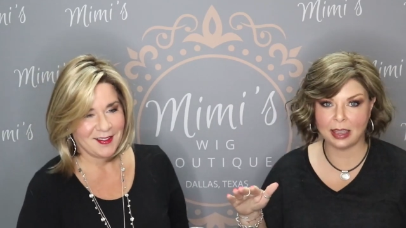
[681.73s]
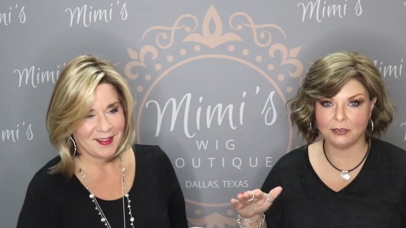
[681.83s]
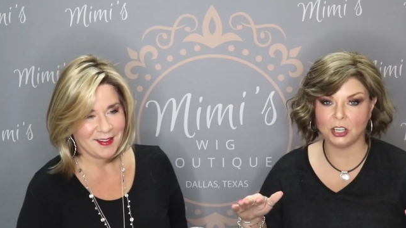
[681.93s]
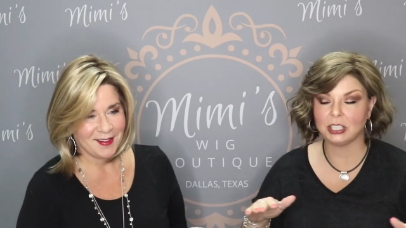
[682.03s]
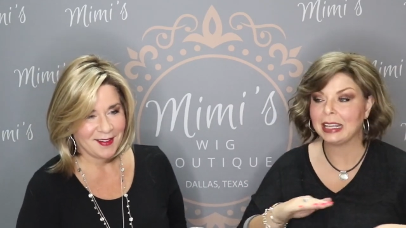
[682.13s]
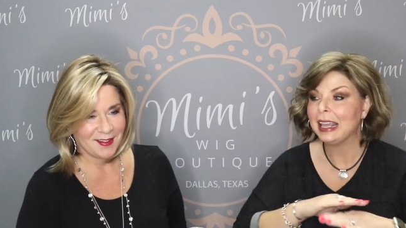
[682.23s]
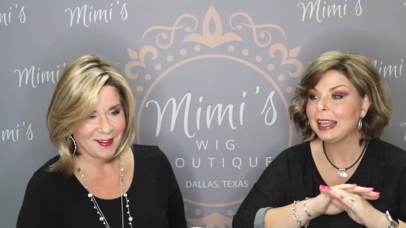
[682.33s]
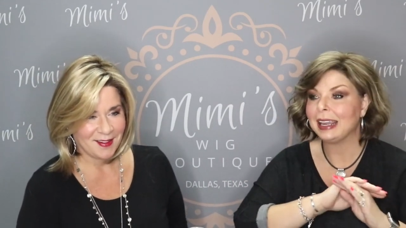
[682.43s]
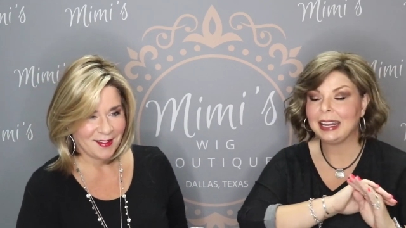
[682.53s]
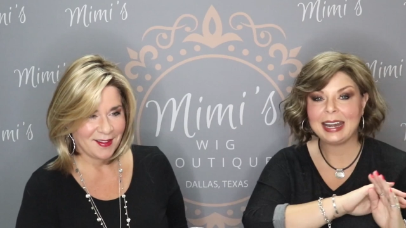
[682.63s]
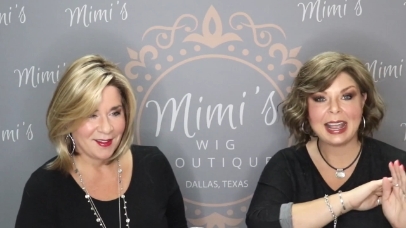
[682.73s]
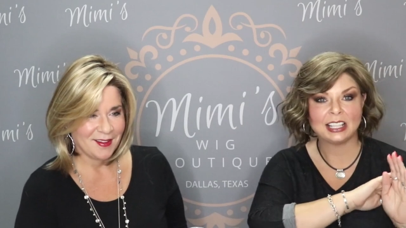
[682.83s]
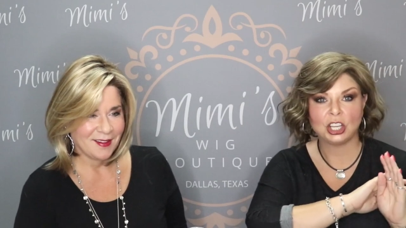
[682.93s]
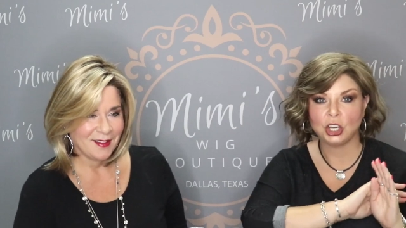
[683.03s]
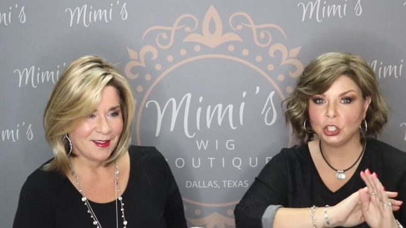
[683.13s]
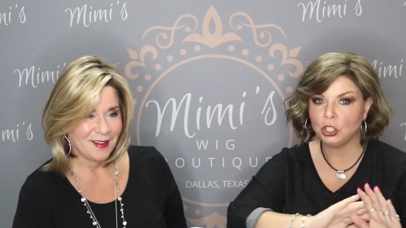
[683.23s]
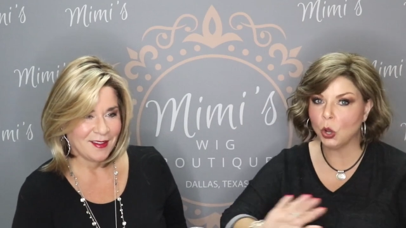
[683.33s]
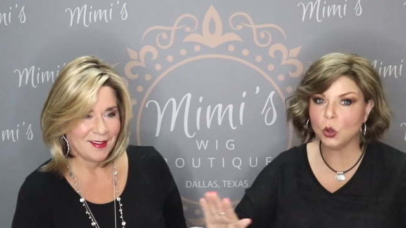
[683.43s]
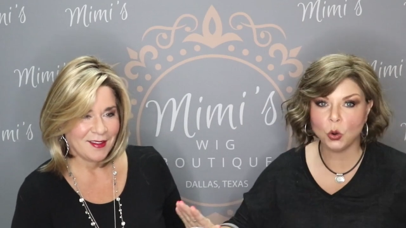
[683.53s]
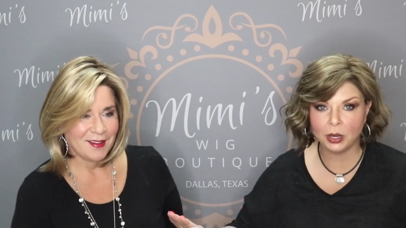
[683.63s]
Speaker 1: first. It has no
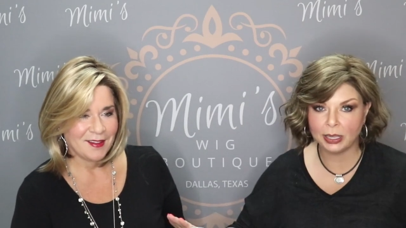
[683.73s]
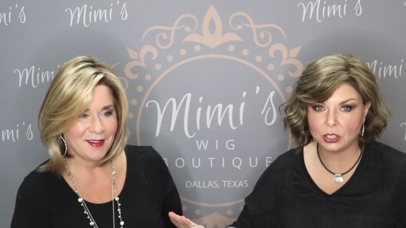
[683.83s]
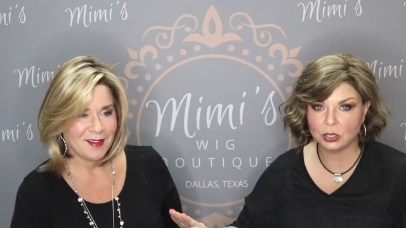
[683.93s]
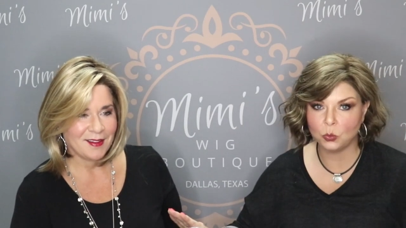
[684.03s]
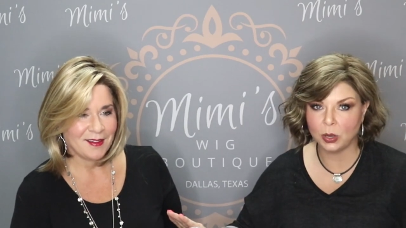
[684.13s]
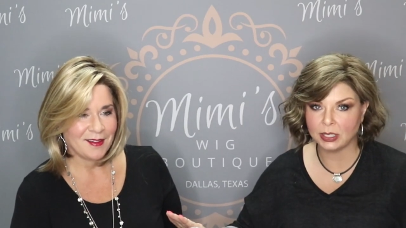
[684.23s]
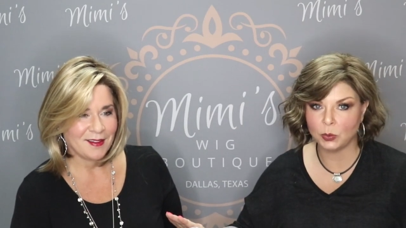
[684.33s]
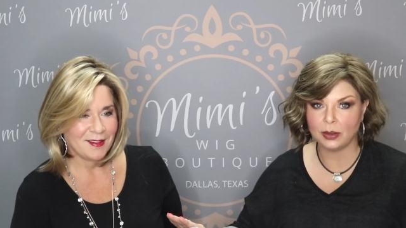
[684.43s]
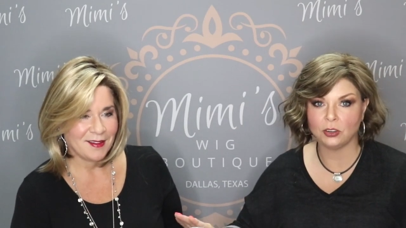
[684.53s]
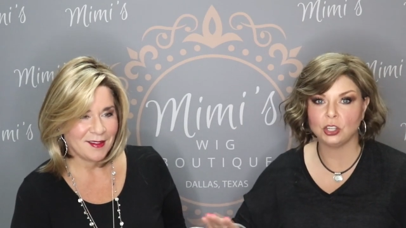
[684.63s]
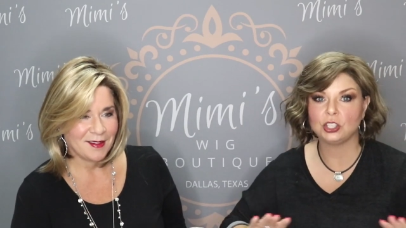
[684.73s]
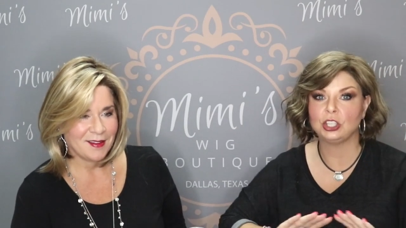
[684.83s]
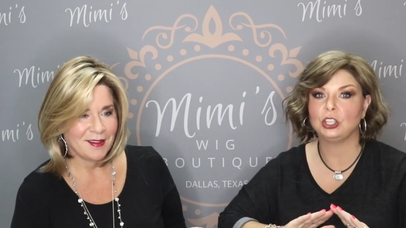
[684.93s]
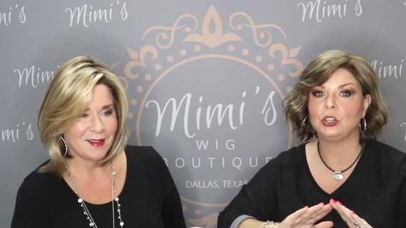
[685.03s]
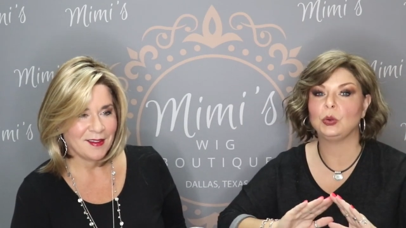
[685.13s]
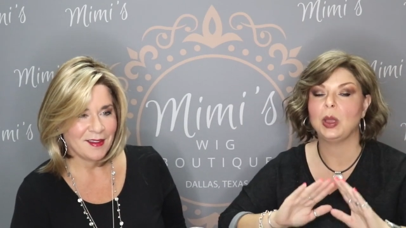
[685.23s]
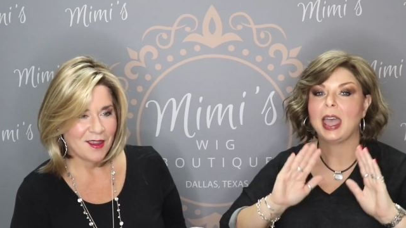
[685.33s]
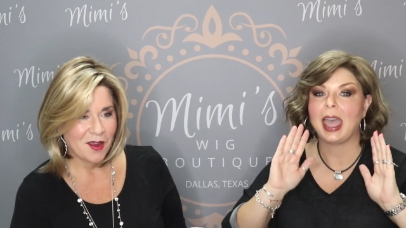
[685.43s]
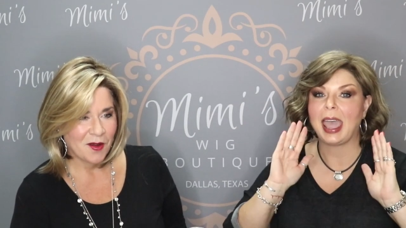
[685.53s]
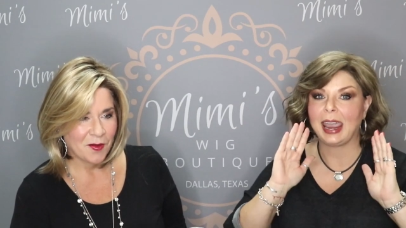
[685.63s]
correlation whatsoever to
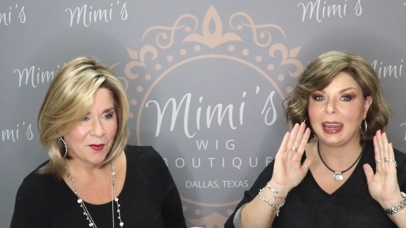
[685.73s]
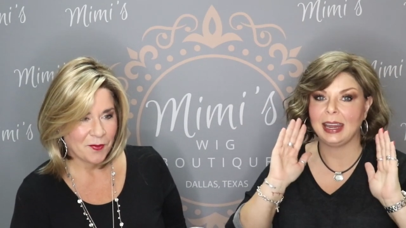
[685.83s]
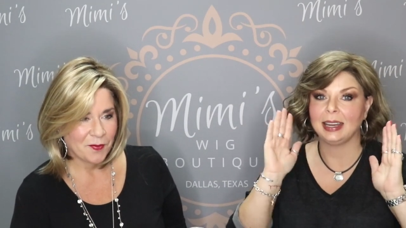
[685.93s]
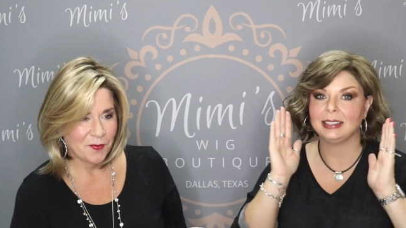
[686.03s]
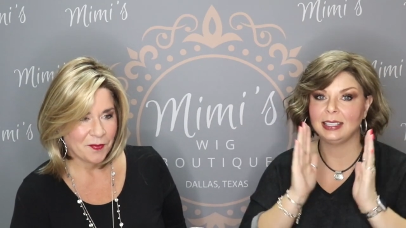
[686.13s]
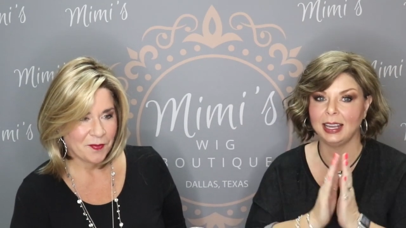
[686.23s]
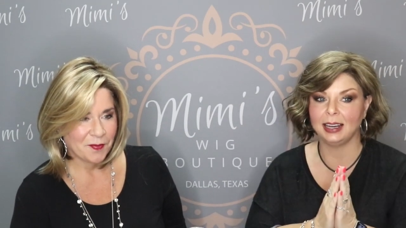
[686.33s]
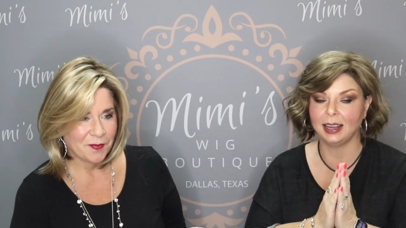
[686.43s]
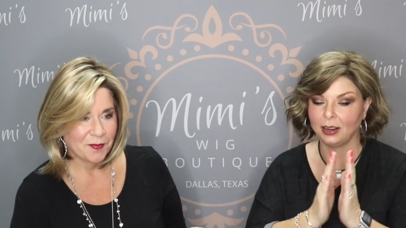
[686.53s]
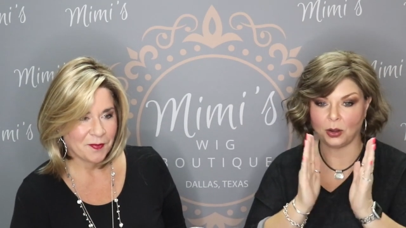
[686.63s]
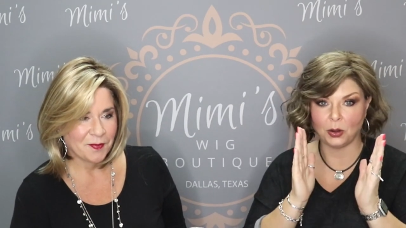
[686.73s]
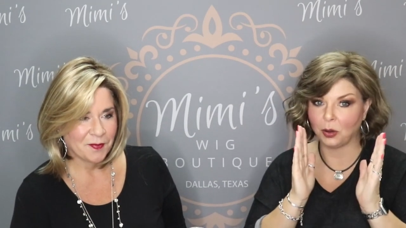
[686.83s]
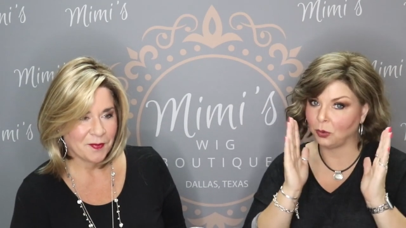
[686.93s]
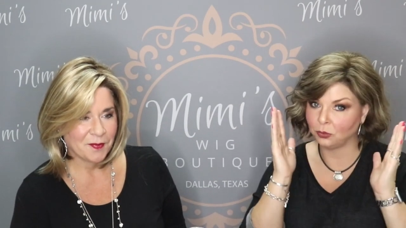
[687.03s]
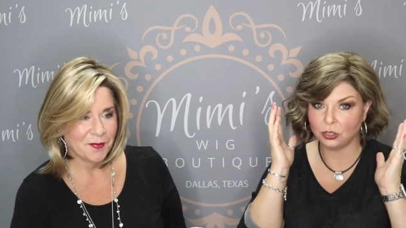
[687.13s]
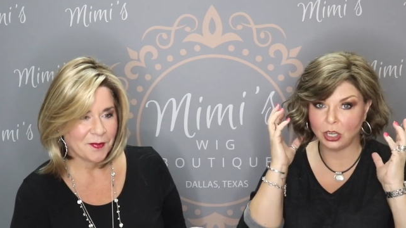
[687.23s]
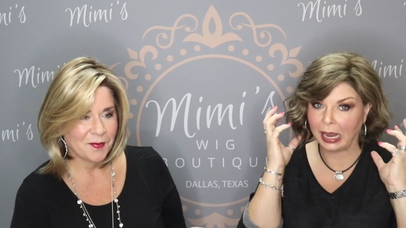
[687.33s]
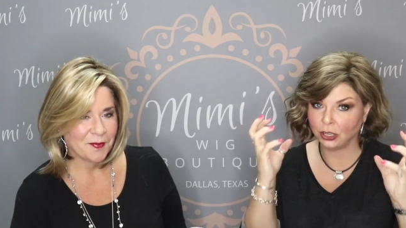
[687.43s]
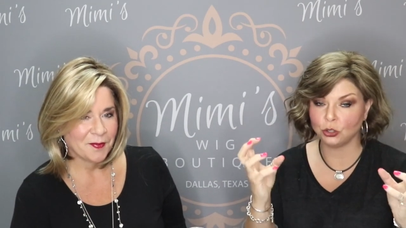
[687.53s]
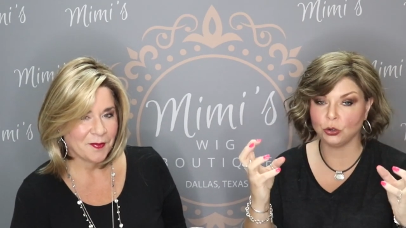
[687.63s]
a, te a
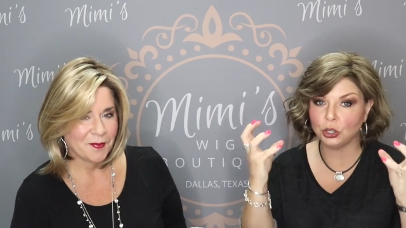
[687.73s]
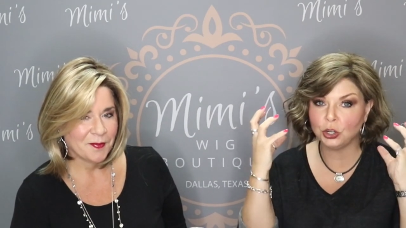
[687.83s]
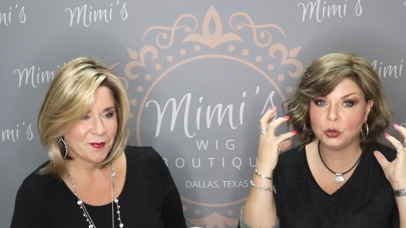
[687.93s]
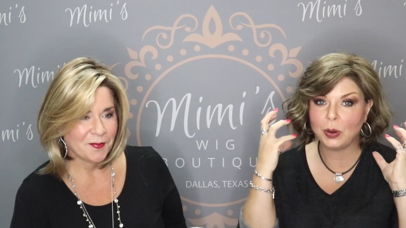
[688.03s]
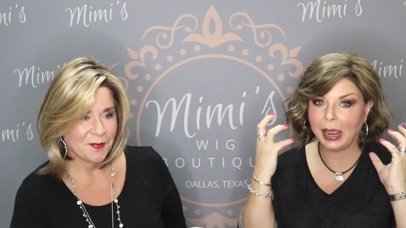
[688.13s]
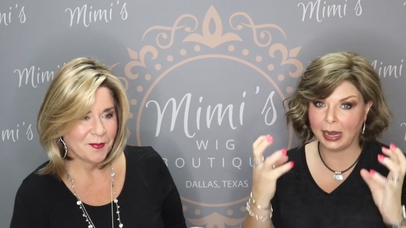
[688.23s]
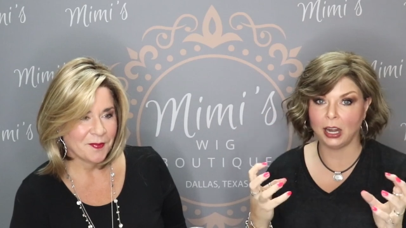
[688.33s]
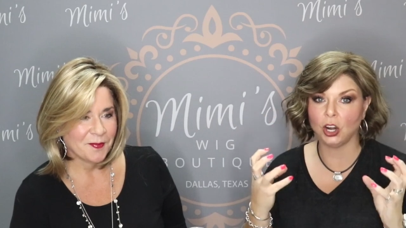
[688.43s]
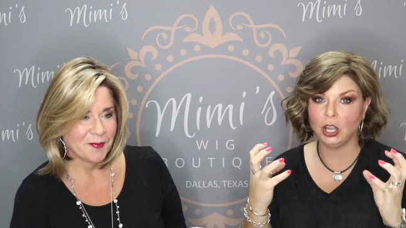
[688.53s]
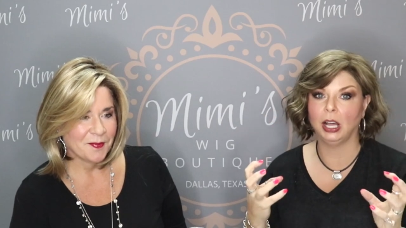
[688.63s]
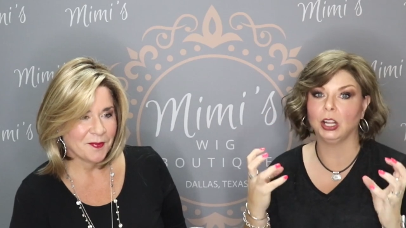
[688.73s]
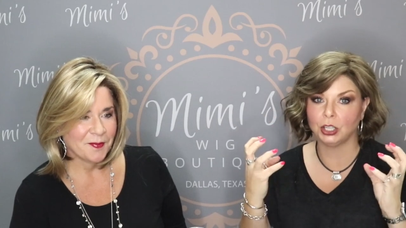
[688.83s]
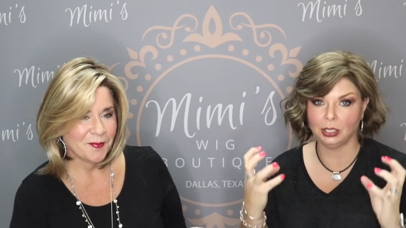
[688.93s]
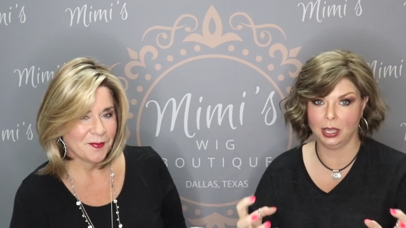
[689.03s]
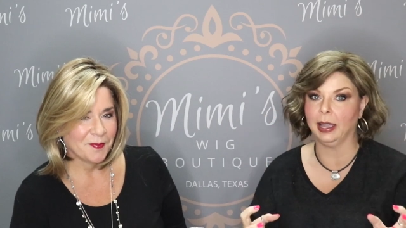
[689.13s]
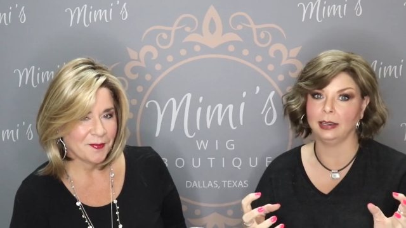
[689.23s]
true hair color line.